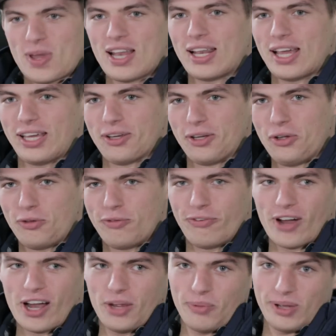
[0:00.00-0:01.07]
we had like a good
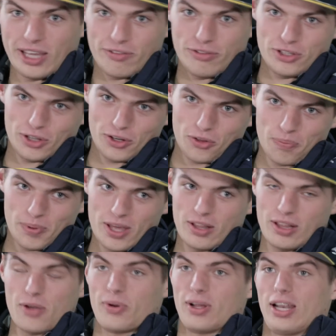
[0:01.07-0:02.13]
fight, we gave each other space,
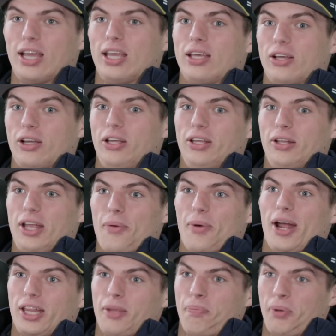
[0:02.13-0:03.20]
and they were like, they were at the